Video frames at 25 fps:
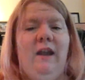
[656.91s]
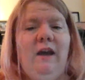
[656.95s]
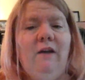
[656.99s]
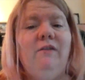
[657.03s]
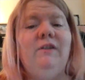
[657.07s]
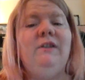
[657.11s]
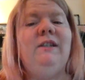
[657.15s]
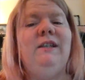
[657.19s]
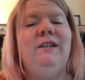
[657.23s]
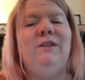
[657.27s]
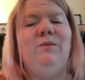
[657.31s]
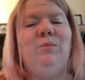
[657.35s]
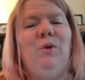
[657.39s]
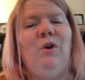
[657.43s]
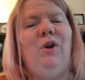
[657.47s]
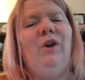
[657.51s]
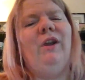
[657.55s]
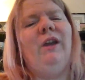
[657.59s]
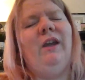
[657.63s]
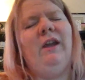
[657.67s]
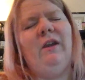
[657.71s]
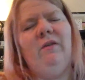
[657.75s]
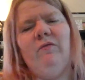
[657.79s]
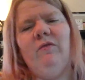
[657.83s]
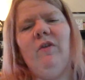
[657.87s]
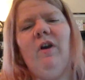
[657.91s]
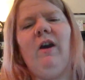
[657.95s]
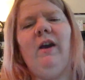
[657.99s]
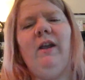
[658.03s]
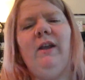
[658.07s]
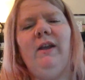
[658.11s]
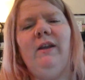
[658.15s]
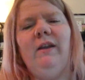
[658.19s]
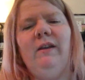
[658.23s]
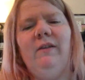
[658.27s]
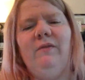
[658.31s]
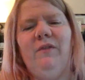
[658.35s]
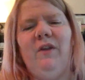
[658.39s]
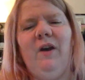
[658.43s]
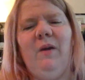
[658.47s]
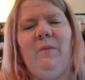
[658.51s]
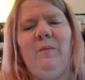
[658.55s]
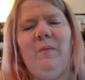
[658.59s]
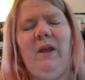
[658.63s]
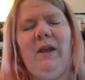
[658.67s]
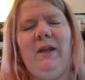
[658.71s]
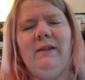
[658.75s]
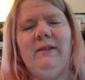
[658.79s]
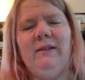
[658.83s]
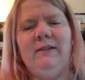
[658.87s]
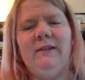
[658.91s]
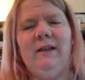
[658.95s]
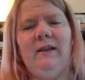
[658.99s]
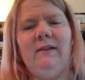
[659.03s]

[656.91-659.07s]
else is working right, if that makes